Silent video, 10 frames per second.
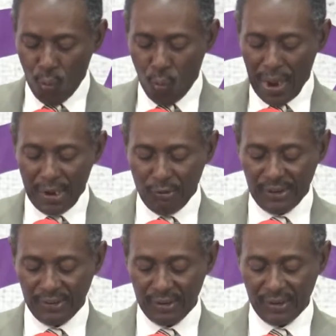While
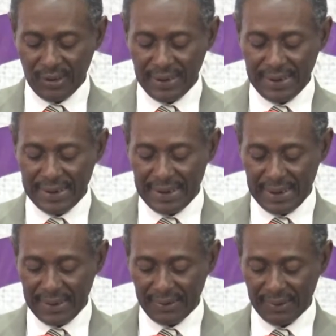research
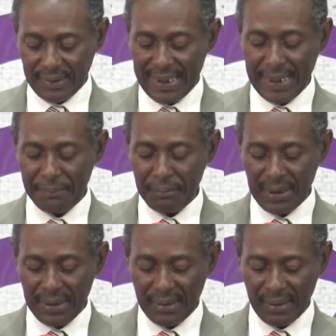indicates that
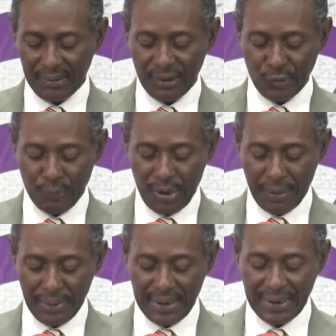meekness is
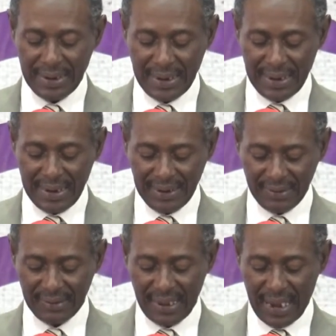probably the
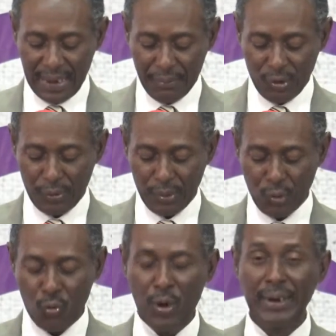least
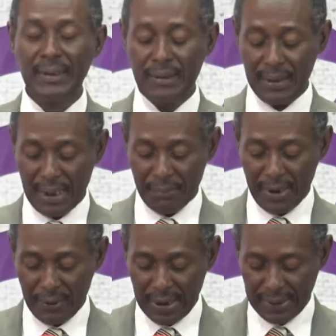admirable quality in
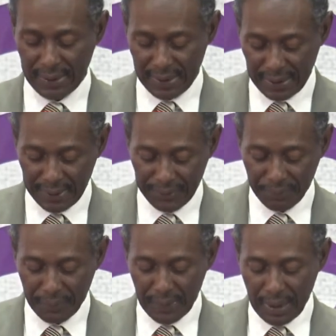America today,
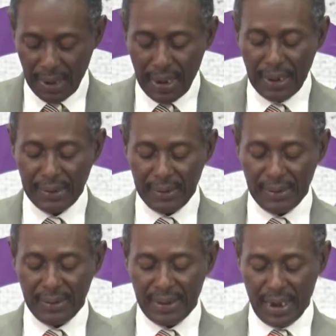
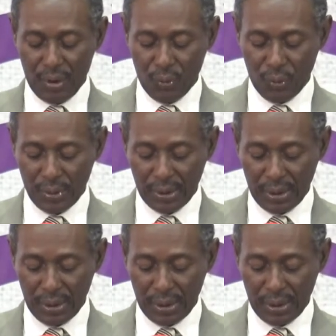until now,